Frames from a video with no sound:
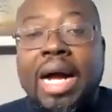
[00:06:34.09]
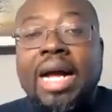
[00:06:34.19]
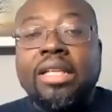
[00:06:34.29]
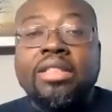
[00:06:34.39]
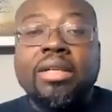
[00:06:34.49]

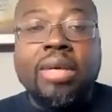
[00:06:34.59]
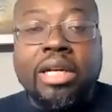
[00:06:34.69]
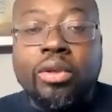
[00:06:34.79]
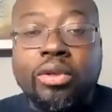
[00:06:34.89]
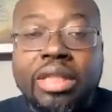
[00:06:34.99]
by
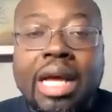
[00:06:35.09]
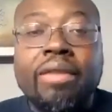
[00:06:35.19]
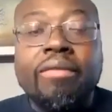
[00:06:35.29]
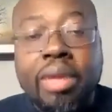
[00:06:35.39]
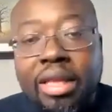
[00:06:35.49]
somebody
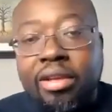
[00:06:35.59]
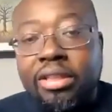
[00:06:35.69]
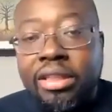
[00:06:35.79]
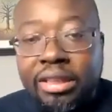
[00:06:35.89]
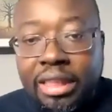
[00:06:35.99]
who's kind of
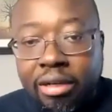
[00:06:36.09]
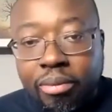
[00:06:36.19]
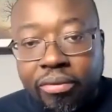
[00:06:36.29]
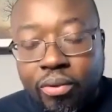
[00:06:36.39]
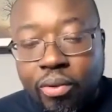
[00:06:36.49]
been there and
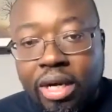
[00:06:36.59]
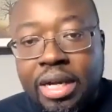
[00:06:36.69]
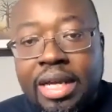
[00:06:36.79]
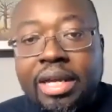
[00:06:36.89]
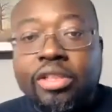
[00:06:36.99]
succeeded
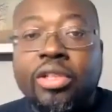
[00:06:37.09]
before.